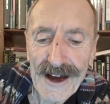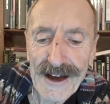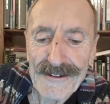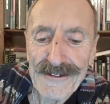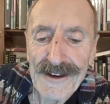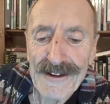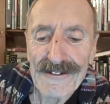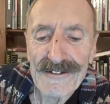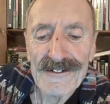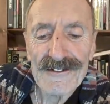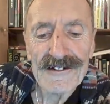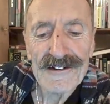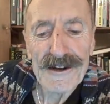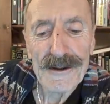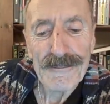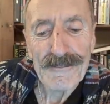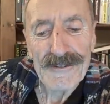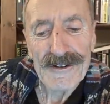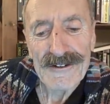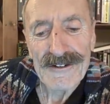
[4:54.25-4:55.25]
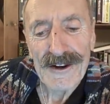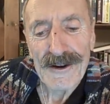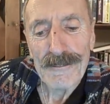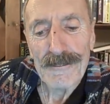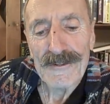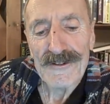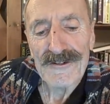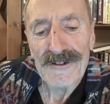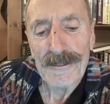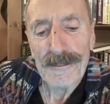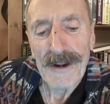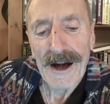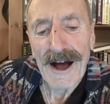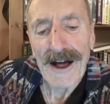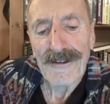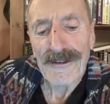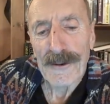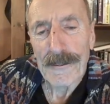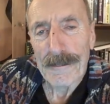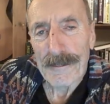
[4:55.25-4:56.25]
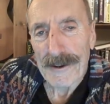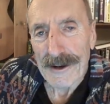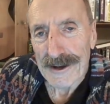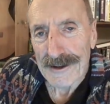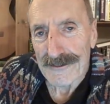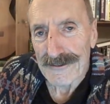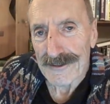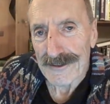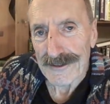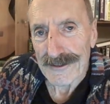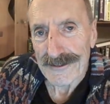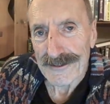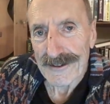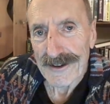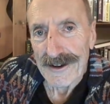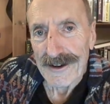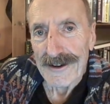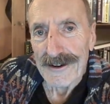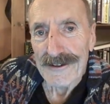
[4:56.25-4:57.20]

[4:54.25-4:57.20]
and then slipped it in with some other pictures